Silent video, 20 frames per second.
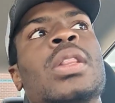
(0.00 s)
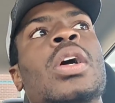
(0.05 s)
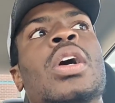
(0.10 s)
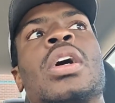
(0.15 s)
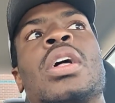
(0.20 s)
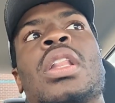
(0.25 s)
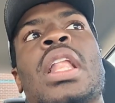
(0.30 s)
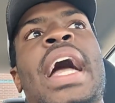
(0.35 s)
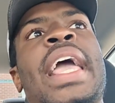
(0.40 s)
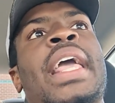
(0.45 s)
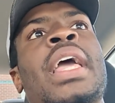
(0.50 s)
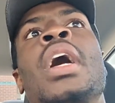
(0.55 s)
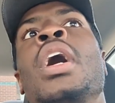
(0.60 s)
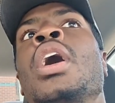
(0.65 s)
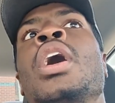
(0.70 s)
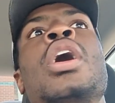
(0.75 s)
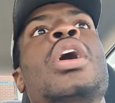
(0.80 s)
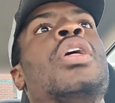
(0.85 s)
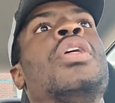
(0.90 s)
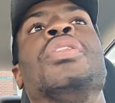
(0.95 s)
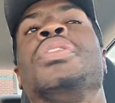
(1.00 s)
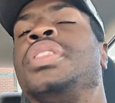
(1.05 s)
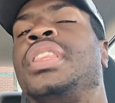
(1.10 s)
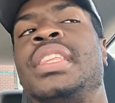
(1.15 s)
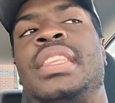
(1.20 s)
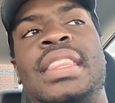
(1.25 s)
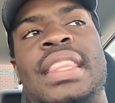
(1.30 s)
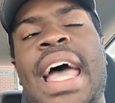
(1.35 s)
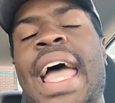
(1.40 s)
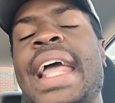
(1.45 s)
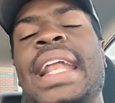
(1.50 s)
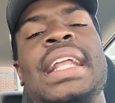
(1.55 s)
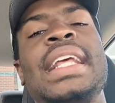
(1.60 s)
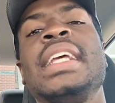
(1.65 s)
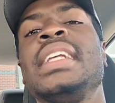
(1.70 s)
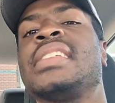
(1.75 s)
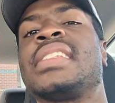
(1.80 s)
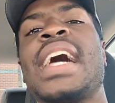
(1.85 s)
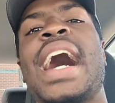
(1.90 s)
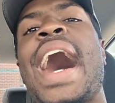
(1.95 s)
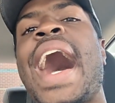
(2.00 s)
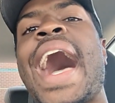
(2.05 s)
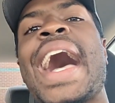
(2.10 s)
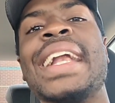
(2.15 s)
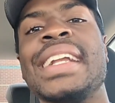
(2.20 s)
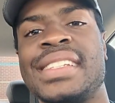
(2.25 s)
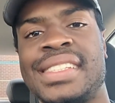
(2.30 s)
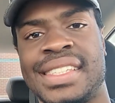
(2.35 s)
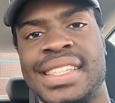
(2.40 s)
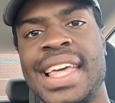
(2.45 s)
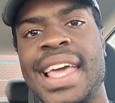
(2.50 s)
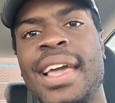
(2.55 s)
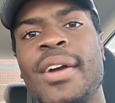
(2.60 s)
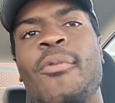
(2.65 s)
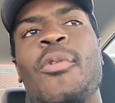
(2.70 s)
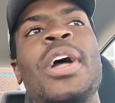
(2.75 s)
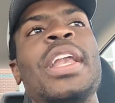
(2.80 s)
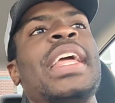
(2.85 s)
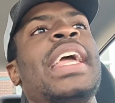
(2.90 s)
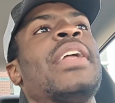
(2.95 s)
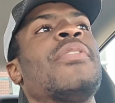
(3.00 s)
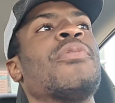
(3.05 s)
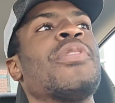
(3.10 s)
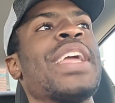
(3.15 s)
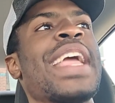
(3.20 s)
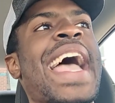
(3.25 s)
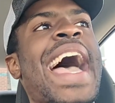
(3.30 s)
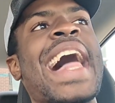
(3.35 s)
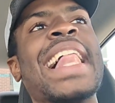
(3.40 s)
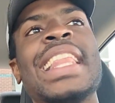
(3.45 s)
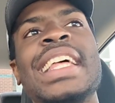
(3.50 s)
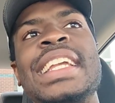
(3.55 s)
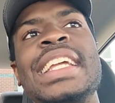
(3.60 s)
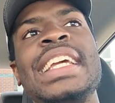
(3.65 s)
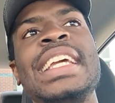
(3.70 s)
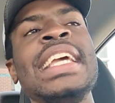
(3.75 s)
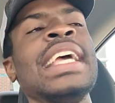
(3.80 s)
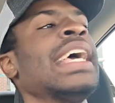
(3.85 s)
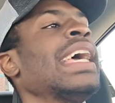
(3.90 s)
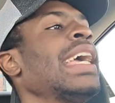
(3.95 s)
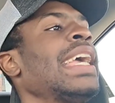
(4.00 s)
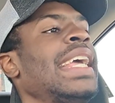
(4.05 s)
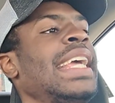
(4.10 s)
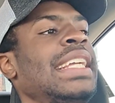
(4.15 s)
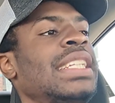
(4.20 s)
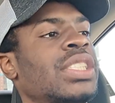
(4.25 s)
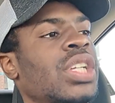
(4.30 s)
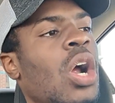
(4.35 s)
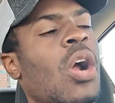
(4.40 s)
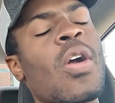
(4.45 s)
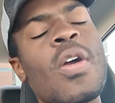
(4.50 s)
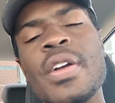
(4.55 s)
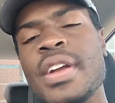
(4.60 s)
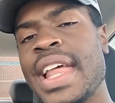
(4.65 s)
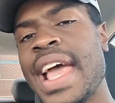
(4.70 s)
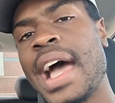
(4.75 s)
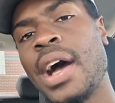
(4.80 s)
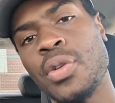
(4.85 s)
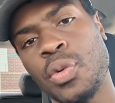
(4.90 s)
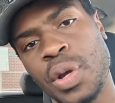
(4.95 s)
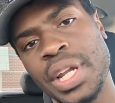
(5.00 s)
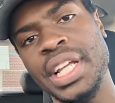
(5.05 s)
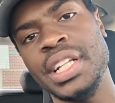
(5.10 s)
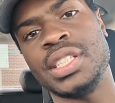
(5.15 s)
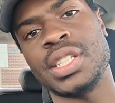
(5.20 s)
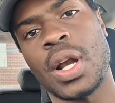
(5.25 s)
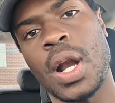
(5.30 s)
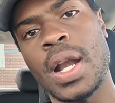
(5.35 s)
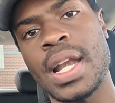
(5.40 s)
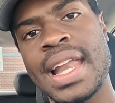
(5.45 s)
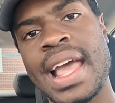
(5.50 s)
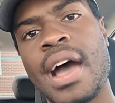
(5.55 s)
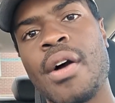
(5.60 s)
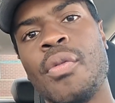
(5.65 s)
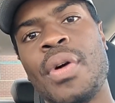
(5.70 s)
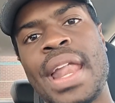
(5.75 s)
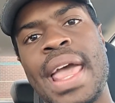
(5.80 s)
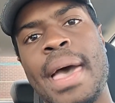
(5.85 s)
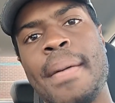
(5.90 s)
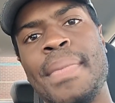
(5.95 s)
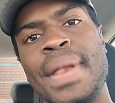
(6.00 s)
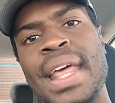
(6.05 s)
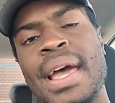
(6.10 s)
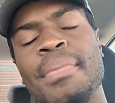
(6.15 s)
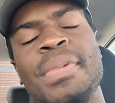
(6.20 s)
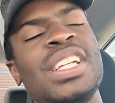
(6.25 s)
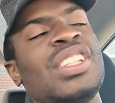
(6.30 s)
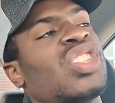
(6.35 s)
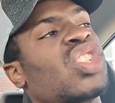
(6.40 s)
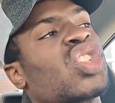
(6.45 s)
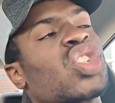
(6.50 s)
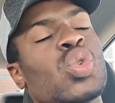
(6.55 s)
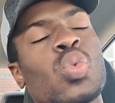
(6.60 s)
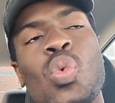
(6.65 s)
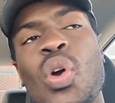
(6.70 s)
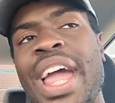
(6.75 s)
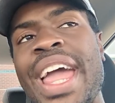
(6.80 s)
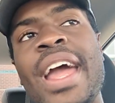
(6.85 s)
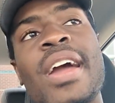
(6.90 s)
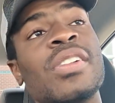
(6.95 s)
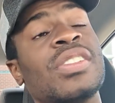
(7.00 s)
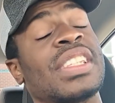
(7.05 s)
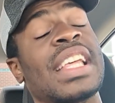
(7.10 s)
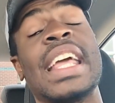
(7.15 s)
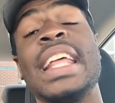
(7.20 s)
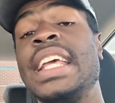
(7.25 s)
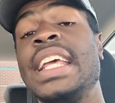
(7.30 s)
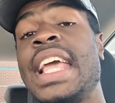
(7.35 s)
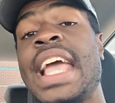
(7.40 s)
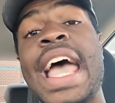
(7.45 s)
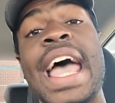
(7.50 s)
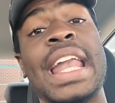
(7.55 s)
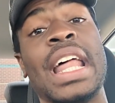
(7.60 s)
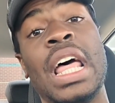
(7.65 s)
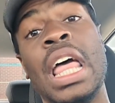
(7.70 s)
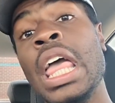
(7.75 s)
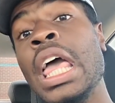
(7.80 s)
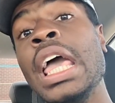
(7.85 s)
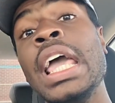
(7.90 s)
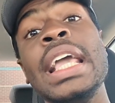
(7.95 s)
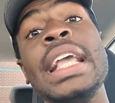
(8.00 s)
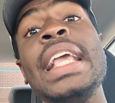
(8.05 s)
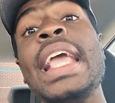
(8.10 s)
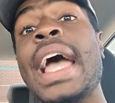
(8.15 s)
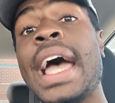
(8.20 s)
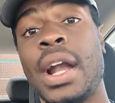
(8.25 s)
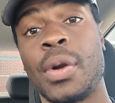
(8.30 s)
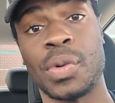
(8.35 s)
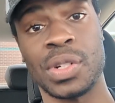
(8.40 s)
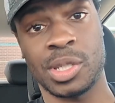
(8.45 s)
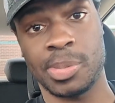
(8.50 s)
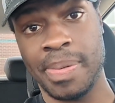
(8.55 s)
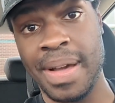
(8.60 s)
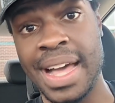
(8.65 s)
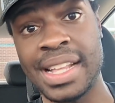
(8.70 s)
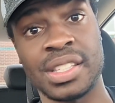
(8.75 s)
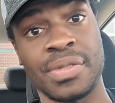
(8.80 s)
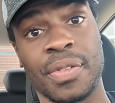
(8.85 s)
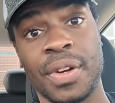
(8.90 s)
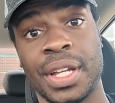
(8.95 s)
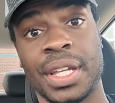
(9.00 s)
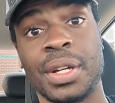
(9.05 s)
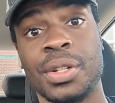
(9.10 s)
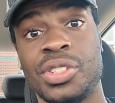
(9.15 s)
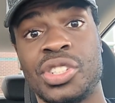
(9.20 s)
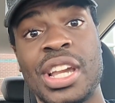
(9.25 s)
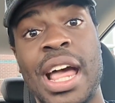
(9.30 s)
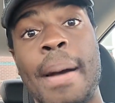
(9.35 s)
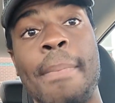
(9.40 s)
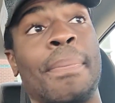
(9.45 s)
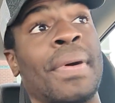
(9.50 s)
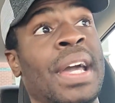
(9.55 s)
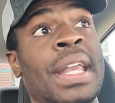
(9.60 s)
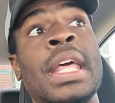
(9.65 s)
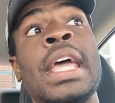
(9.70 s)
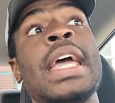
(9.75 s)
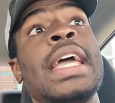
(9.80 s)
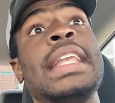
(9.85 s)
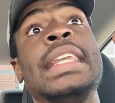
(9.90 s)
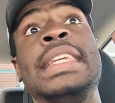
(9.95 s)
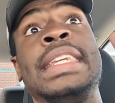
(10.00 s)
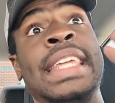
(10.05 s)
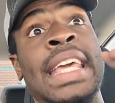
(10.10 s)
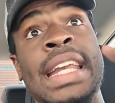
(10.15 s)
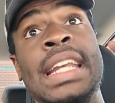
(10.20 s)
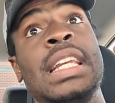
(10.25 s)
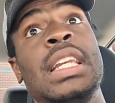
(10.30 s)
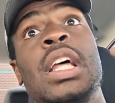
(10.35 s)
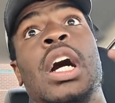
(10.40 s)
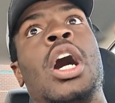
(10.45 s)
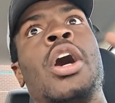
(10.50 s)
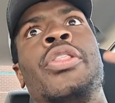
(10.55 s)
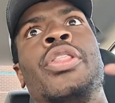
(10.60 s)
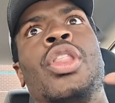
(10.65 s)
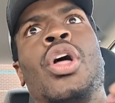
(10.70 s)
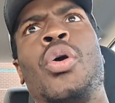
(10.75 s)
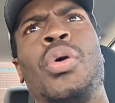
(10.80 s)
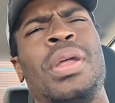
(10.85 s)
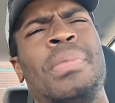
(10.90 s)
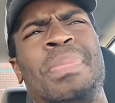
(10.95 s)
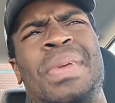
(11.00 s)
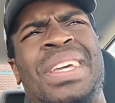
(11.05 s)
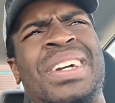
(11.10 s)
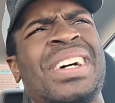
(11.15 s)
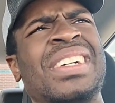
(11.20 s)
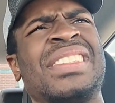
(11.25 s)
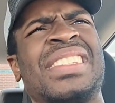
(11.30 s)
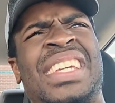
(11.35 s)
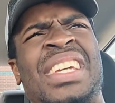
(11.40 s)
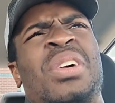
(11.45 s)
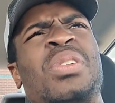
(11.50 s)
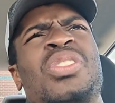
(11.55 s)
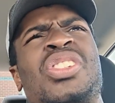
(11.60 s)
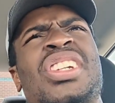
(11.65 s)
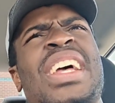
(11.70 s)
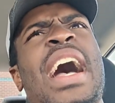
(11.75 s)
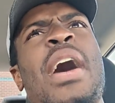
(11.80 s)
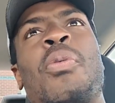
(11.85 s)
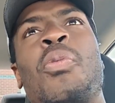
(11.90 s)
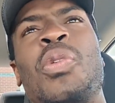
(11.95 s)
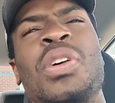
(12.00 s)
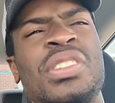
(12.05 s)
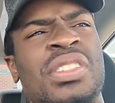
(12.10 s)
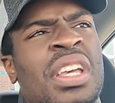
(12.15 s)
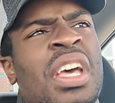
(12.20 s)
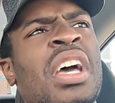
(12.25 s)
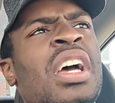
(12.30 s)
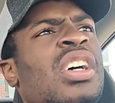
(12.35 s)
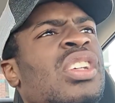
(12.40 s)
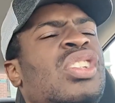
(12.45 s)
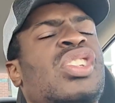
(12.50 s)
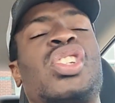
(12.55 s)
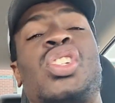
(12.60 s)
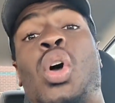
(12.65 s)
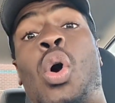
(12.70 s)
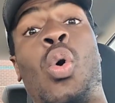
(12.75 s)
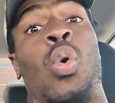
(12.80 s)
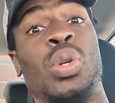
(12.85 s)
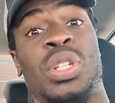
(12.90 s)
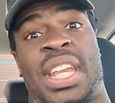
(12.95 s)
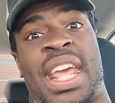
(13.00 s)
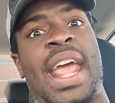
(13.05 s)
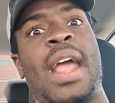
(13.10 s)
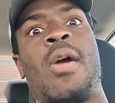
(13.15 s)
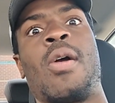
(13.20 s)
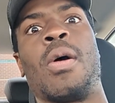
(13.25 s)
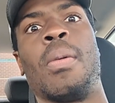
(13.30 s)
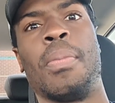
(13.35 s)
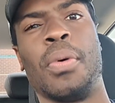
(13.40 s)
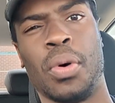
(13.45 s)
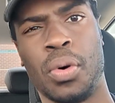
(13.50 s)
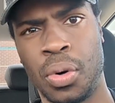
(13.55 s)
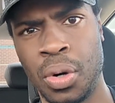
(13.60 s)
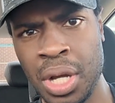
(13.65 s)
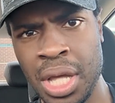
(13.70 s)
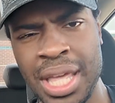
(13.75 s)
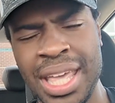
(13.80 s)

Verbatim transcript: look like that he's the hottest thing when in reality he turned down what he turned down with Eminem. He swears that he had a he had a response for Killshot, but didn't unload it because Killshot was so terrible.